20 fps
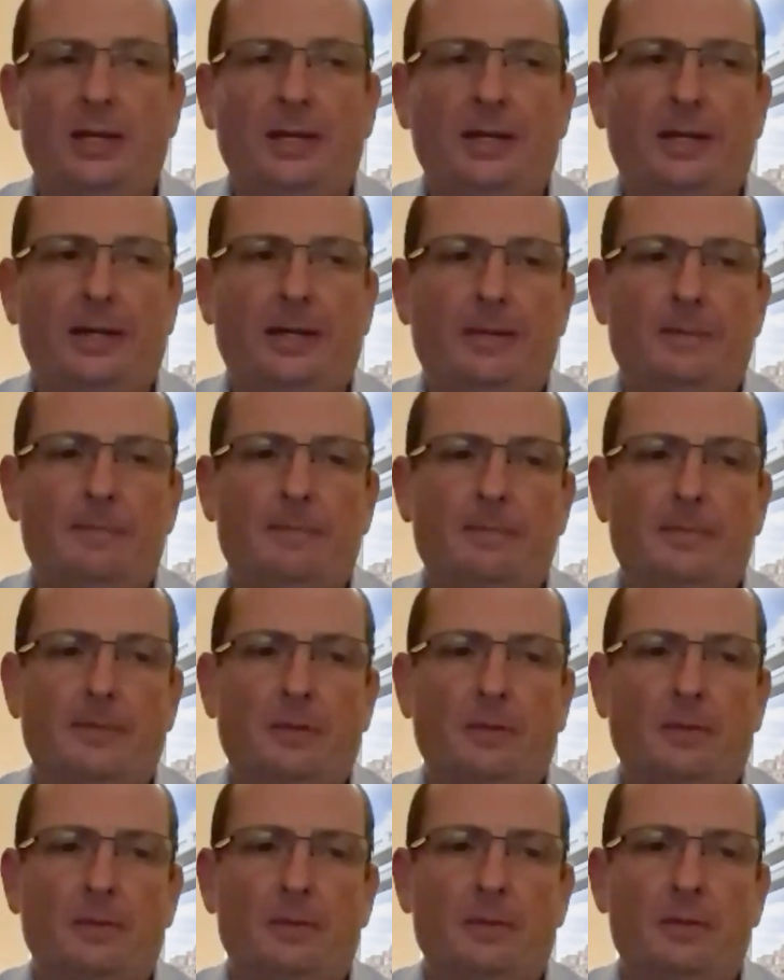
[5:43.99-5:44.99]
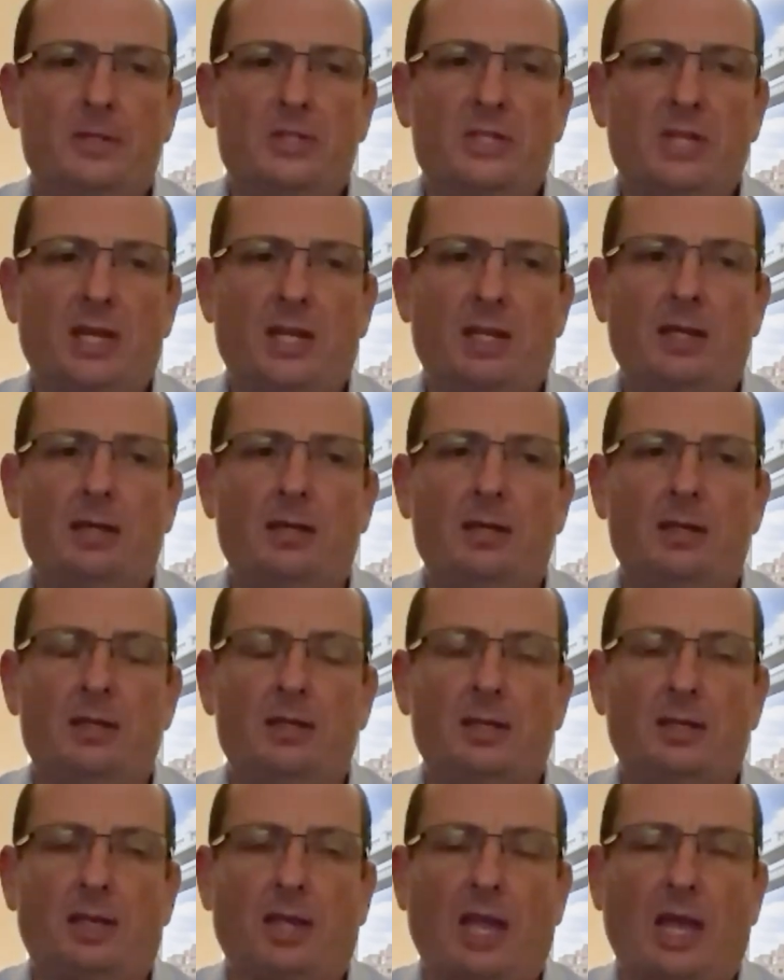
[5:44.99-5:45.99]
The second
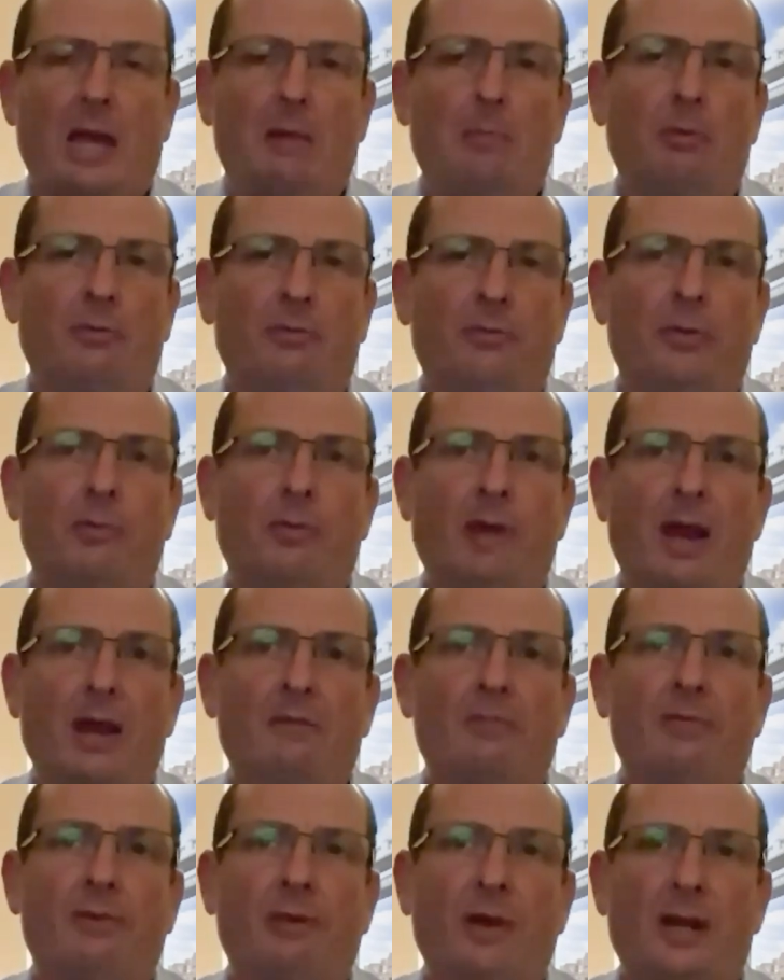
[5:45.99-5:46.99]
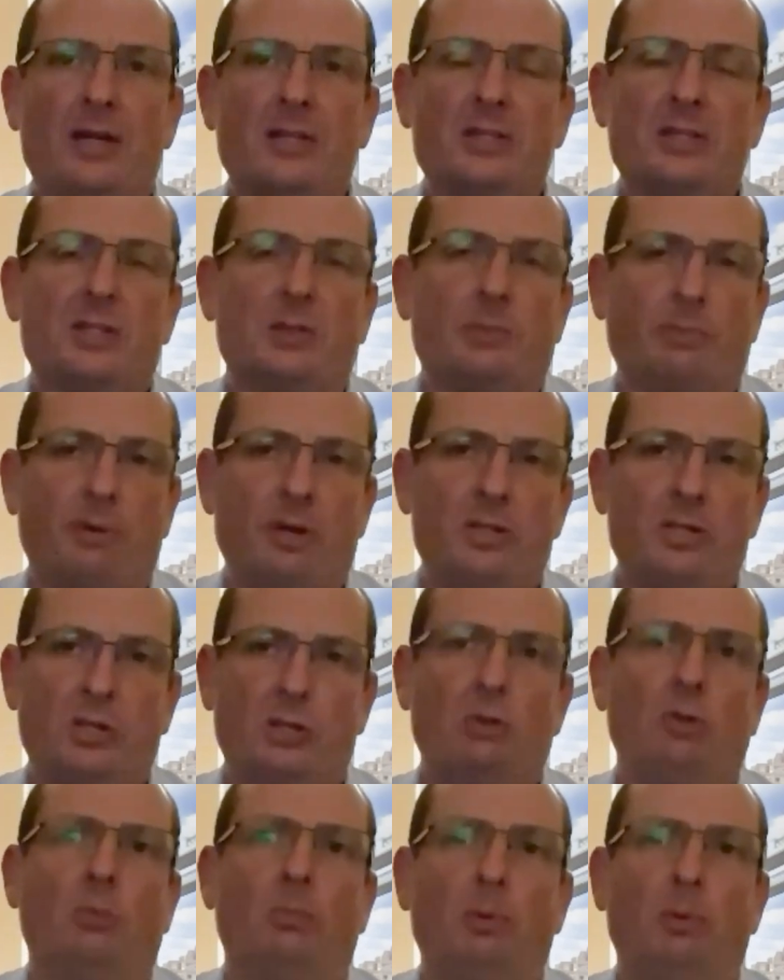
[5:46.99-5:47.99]
cab off the rank for us is a
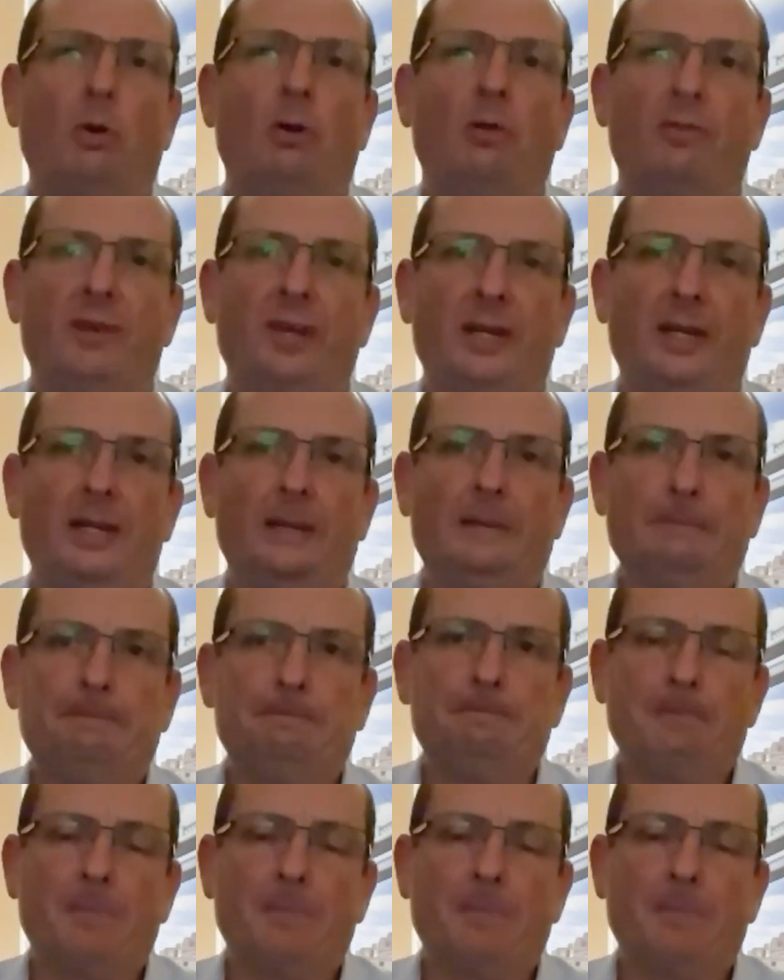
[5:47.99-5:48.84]
project called porphyry.